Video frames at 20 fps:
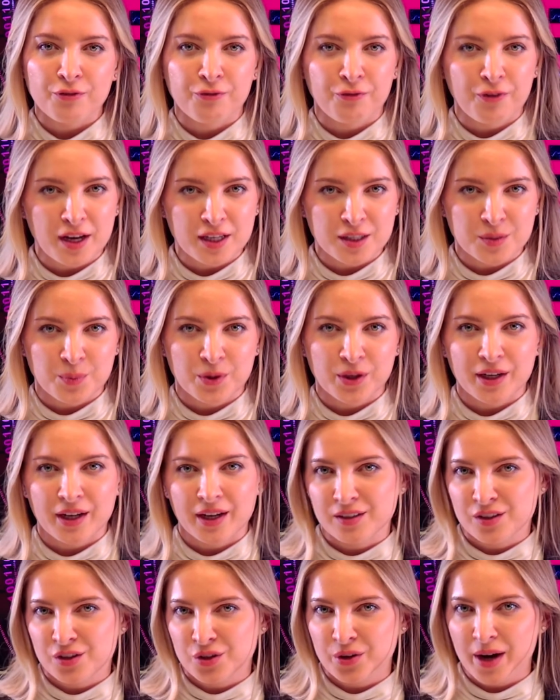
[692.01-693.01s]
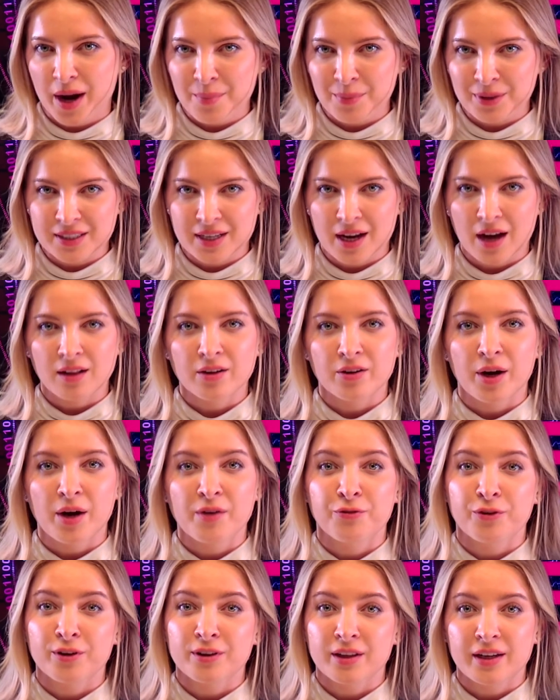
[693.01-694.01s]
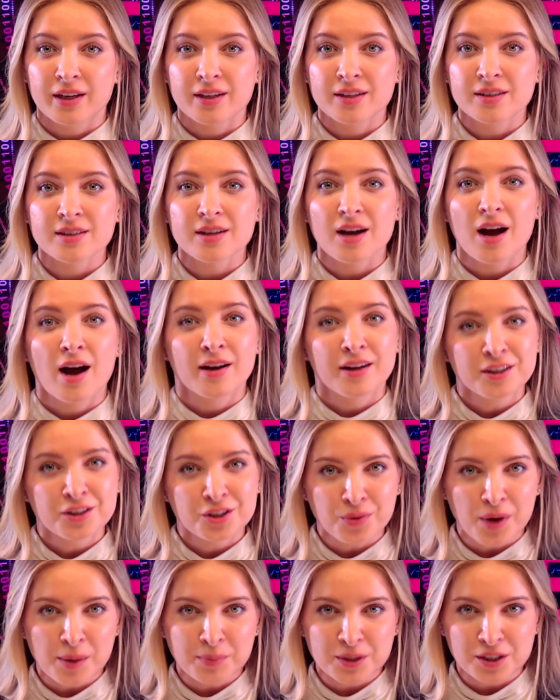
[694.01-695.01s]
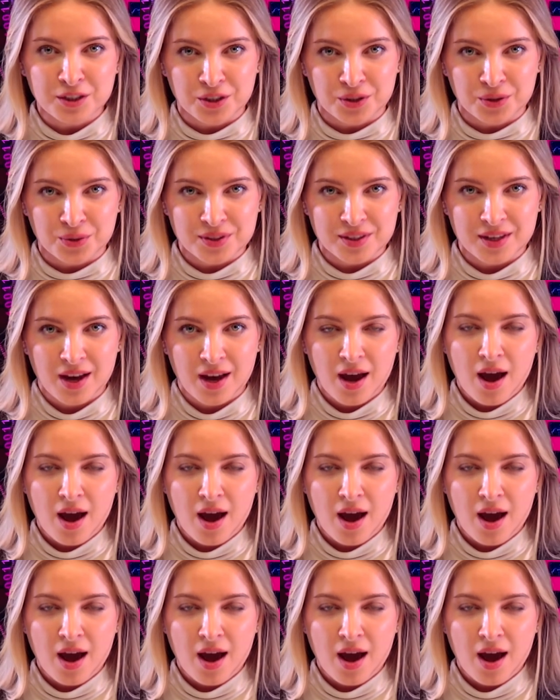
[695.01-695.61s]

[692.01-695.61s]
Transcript: Facebook, Instagram, and Telegram for latest uninterrupted news.